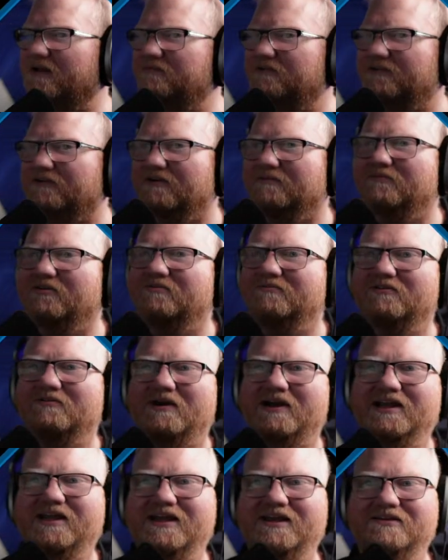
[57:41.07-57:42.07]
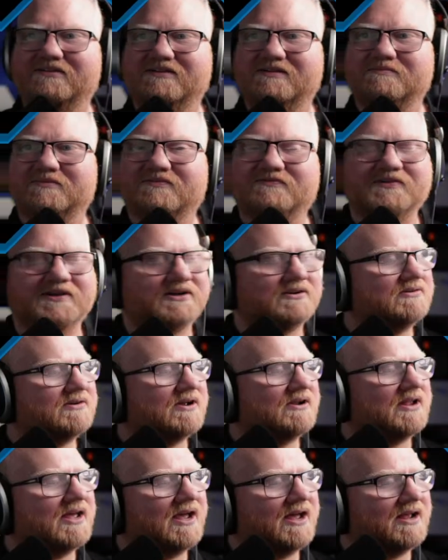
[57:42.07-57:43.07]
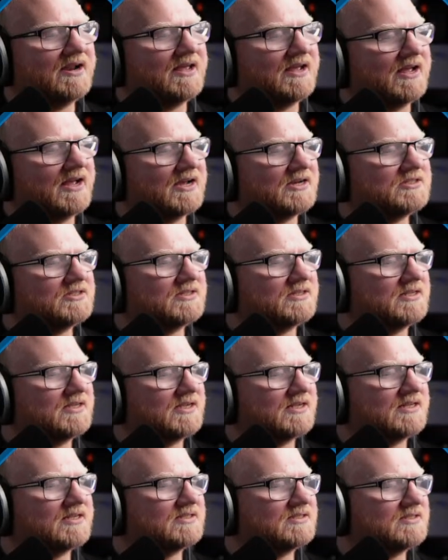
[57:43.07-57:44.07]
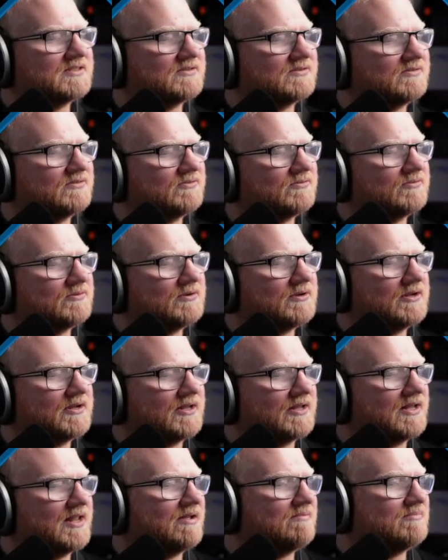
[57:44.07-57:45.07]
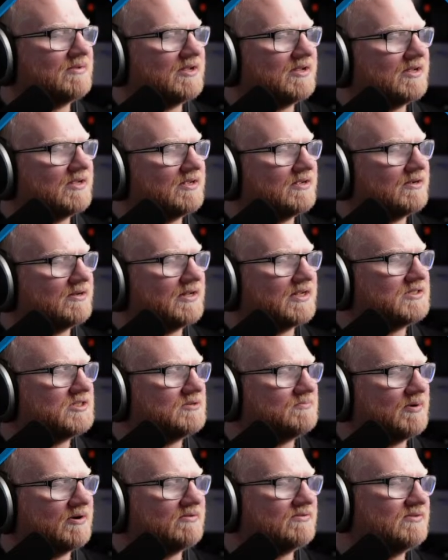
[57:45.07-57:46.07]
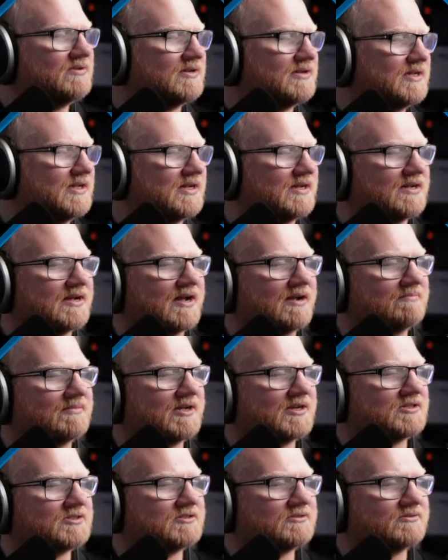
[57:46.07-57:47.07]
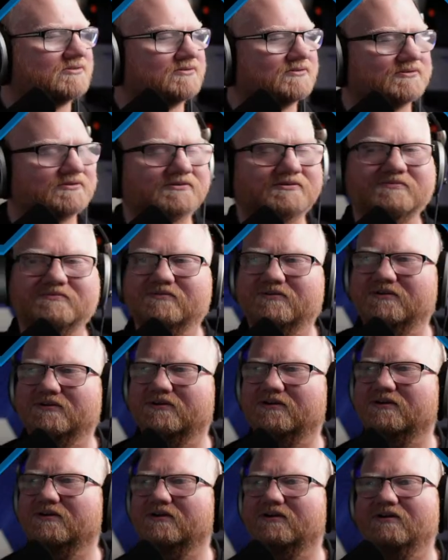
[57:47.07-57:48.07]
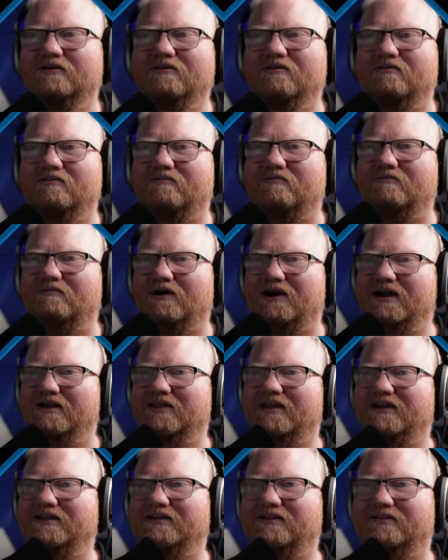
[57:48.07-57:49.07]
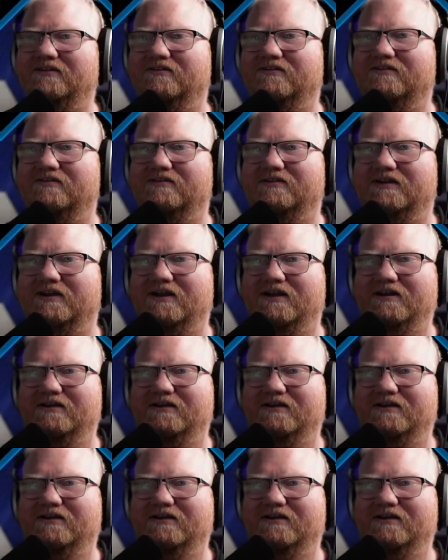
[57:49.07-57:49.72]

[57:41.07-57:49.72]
I'm sorry, Momo. I can't seem to figure out how to actually get it to let you post a link. I'm not sure why that is.